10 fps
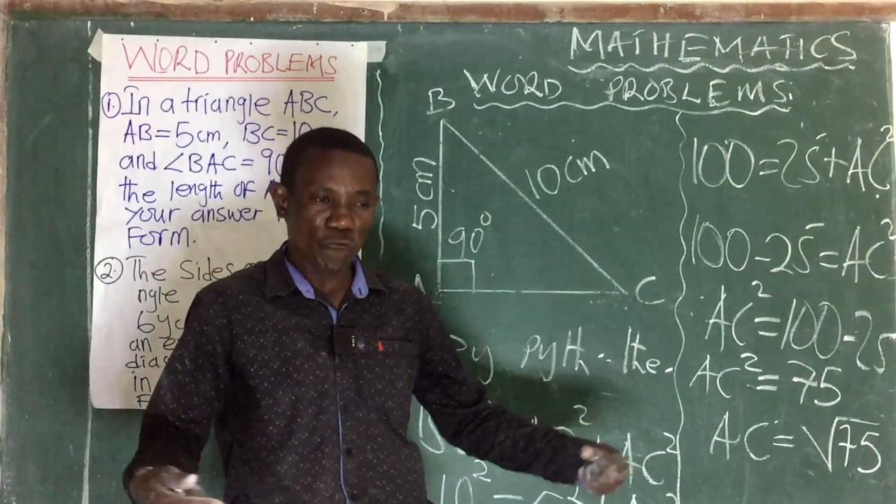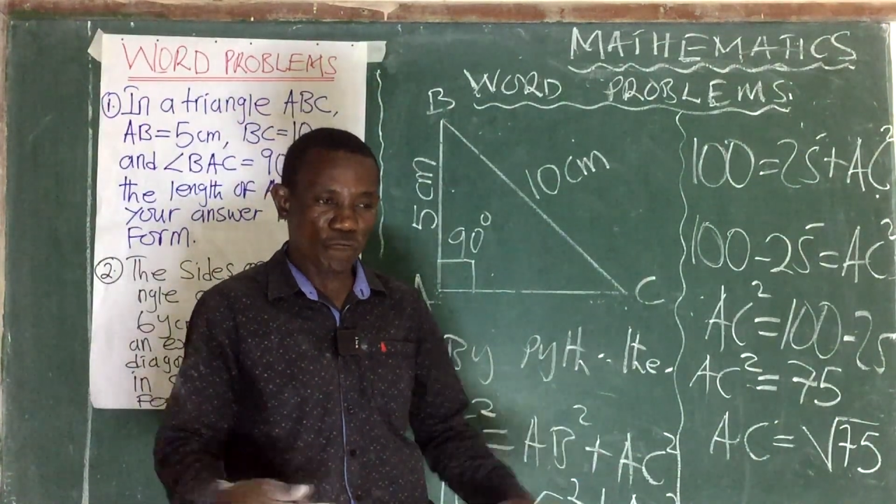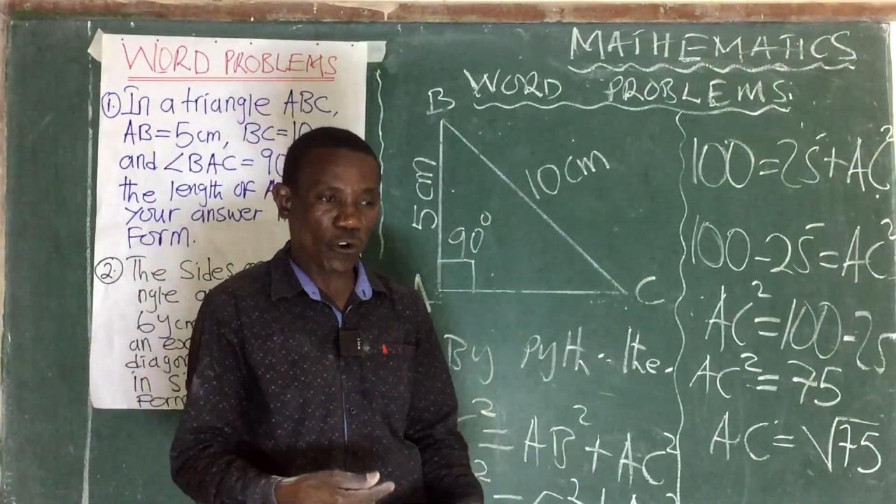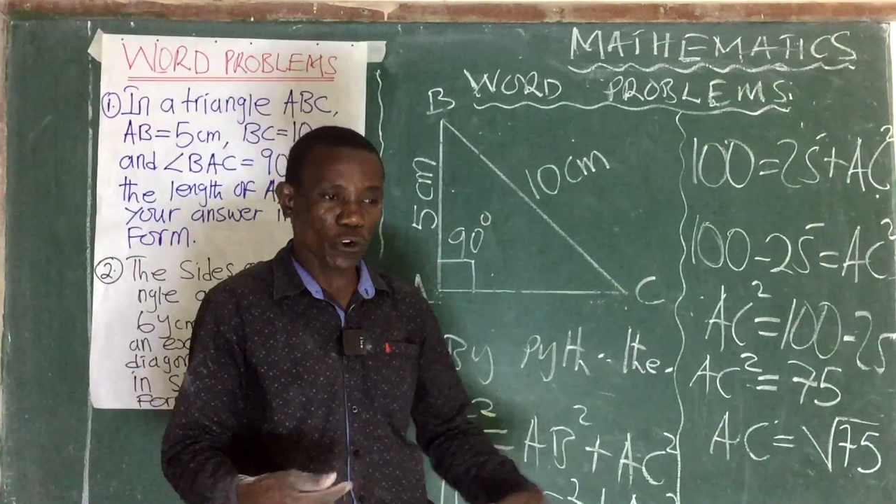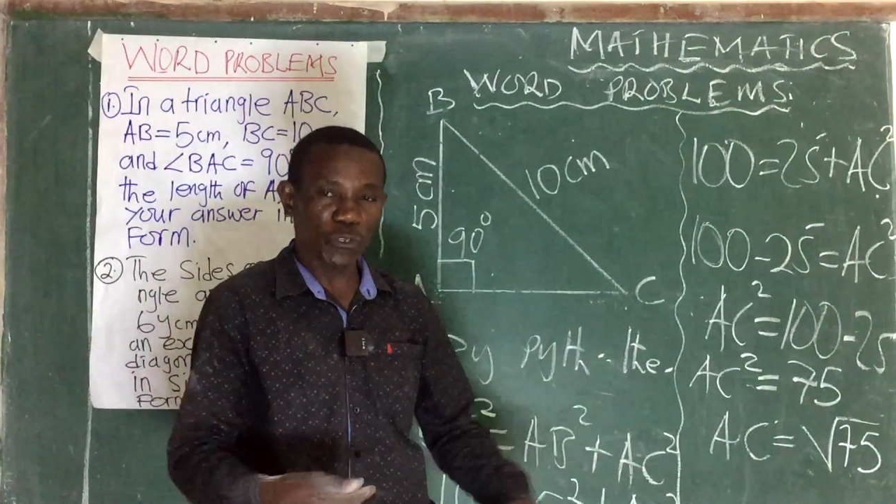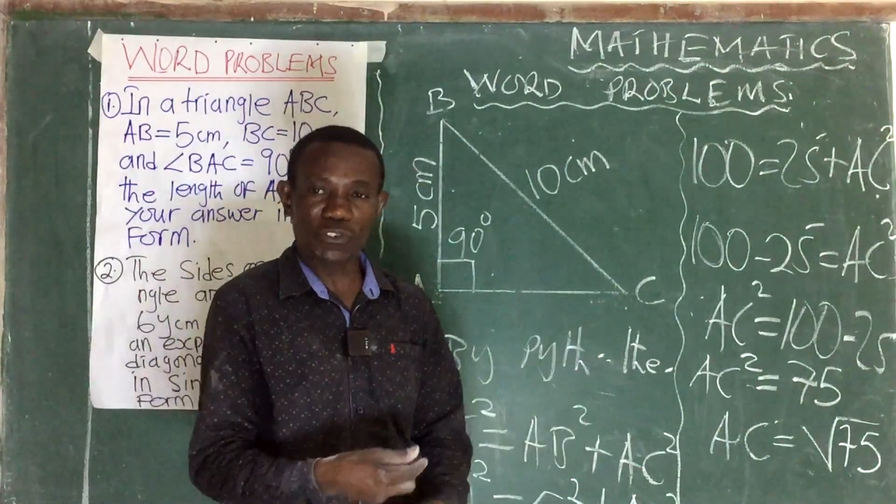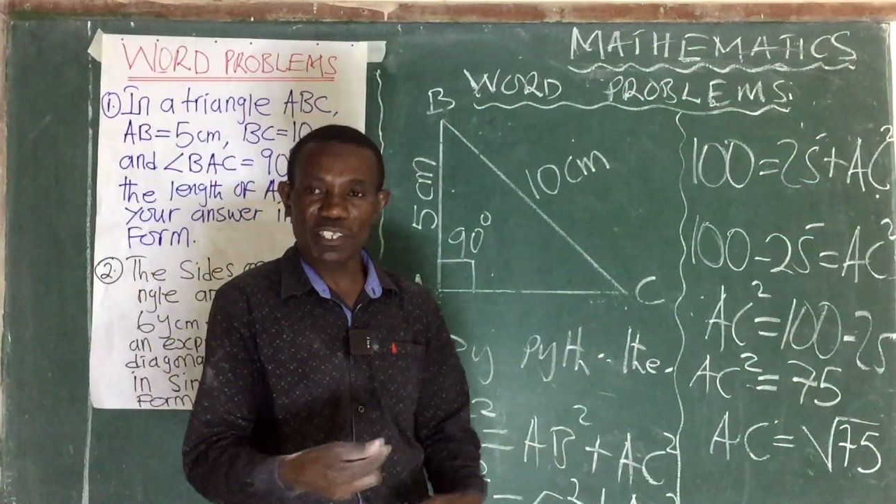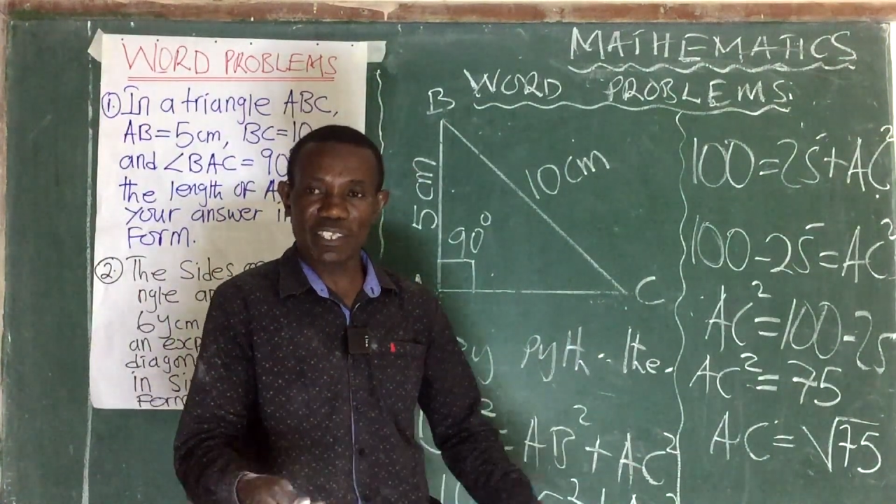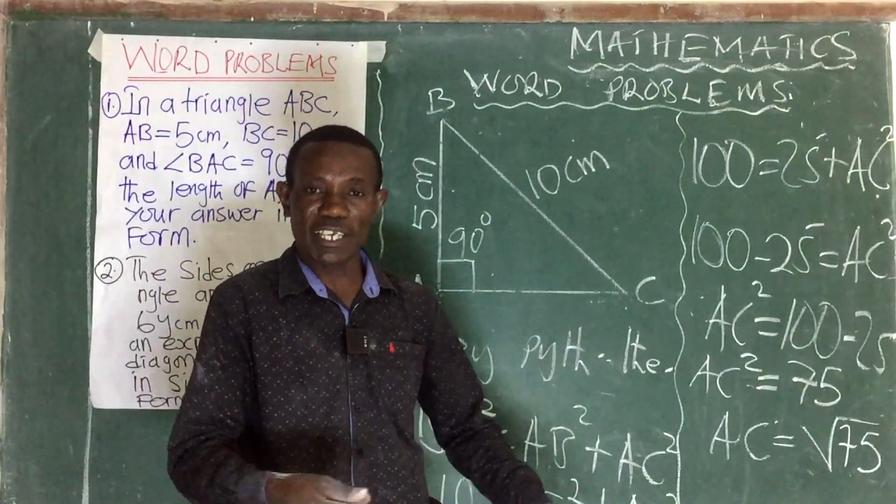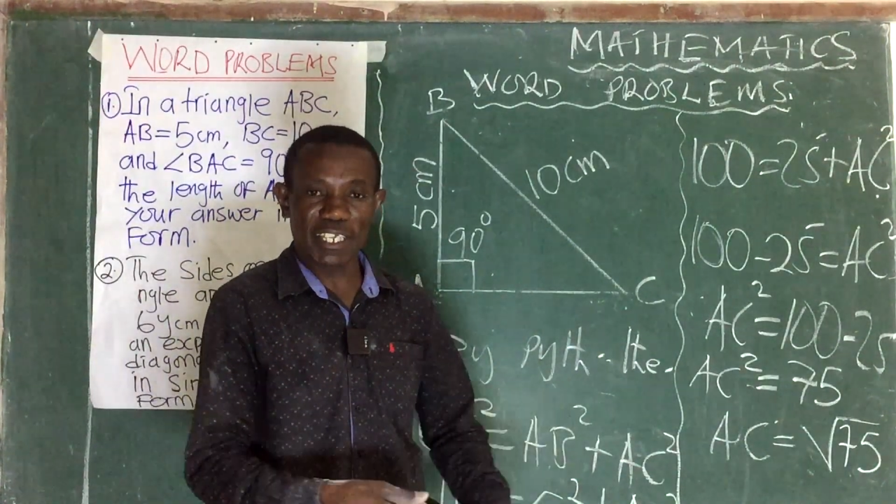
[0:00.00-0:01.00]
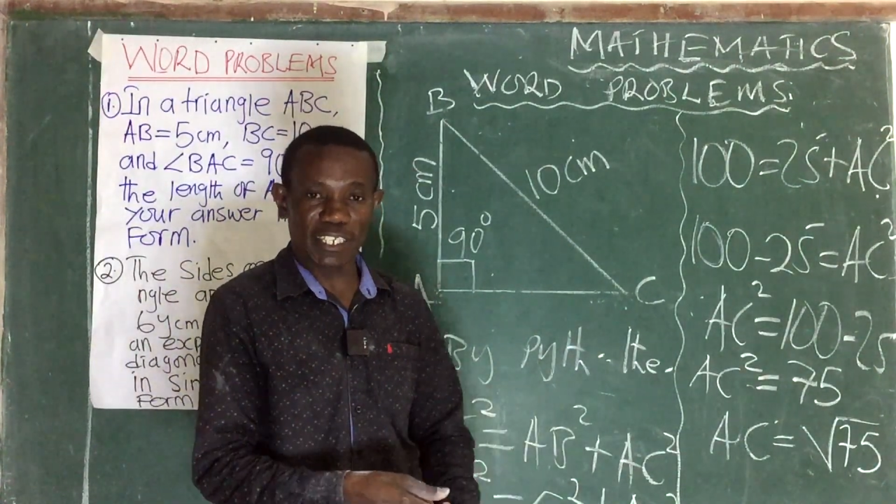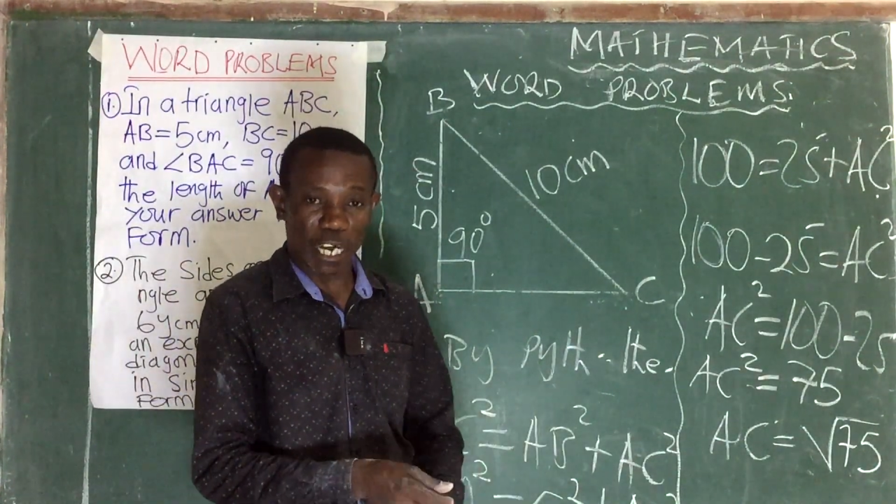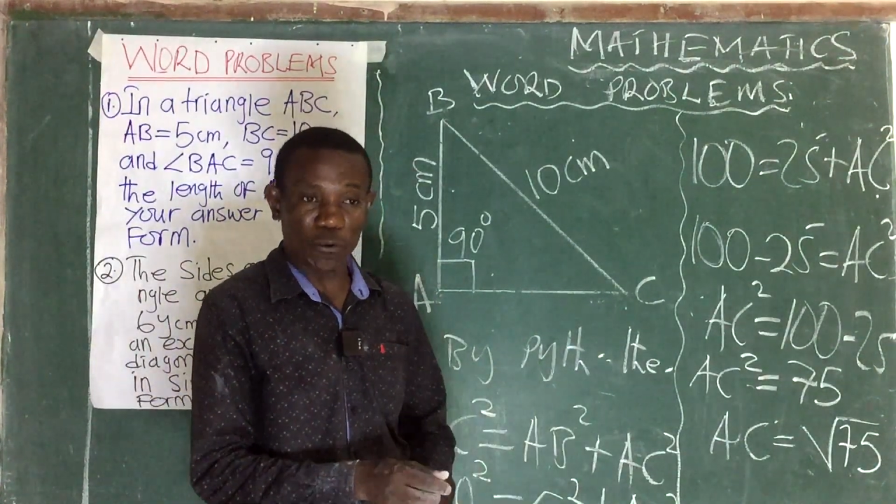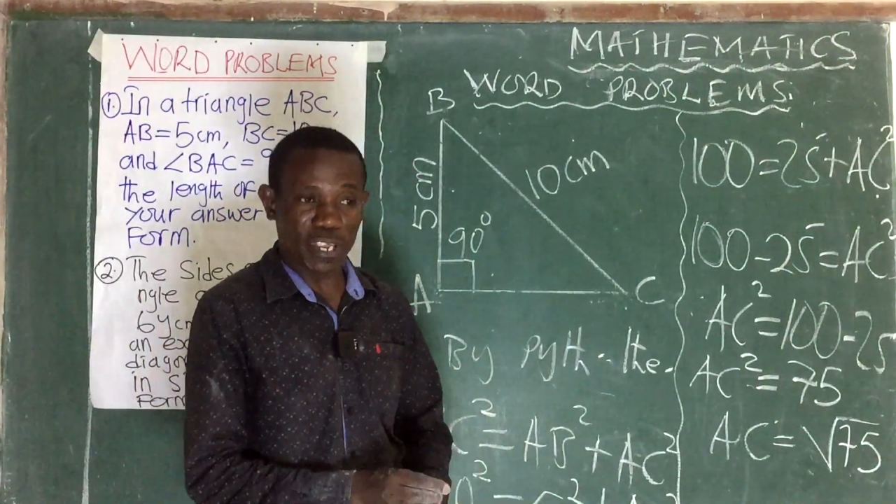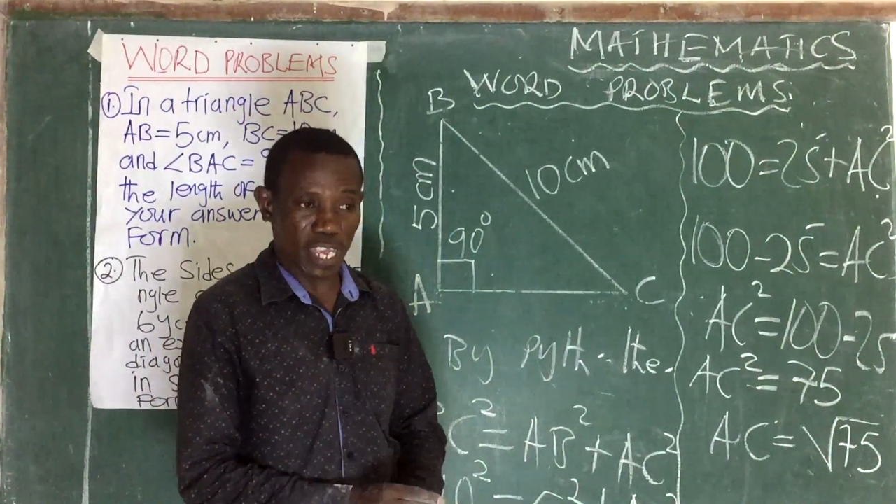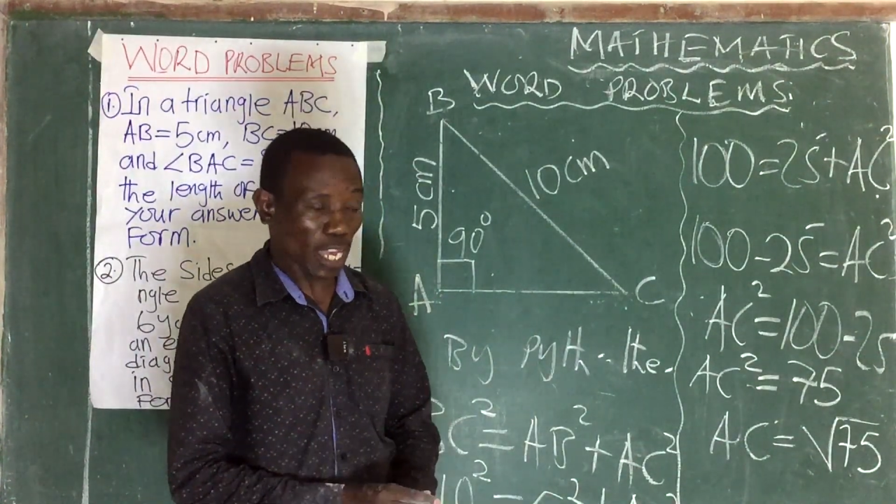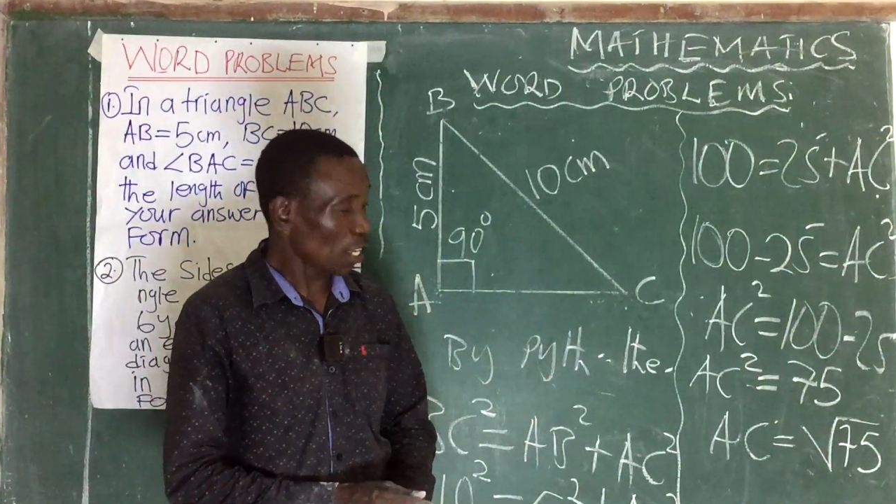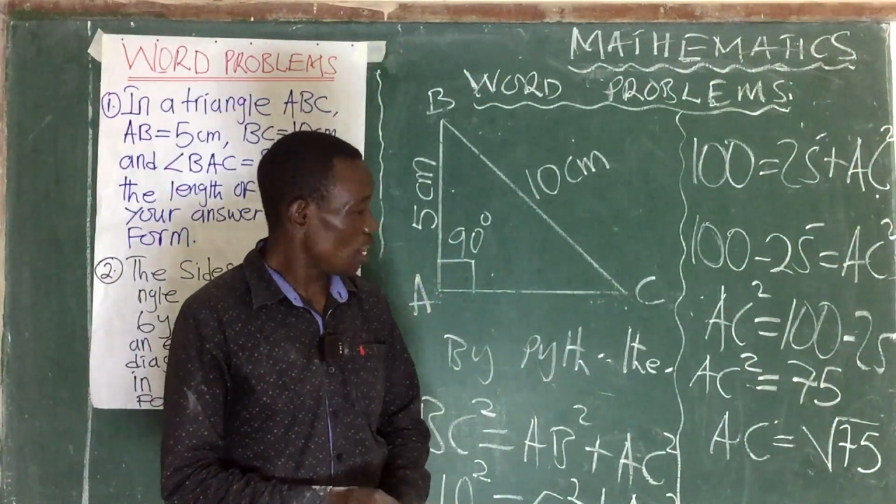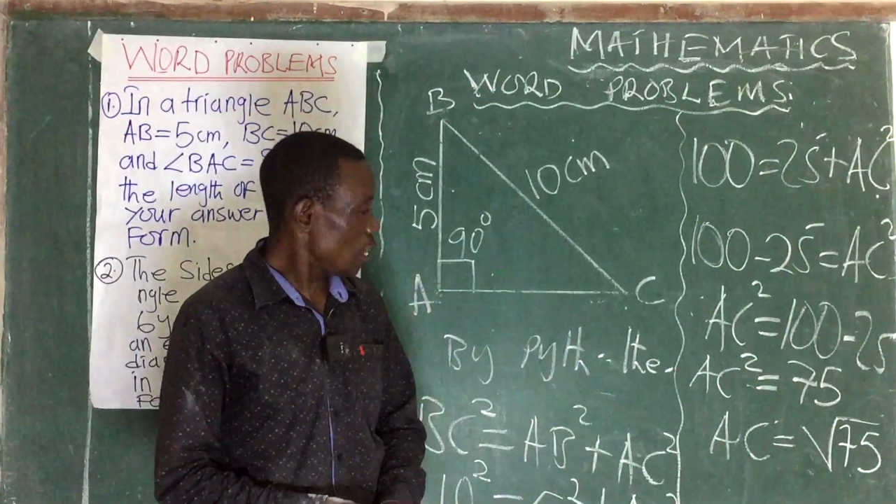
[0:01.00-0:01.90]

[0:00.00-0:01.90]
Follow using the link down here,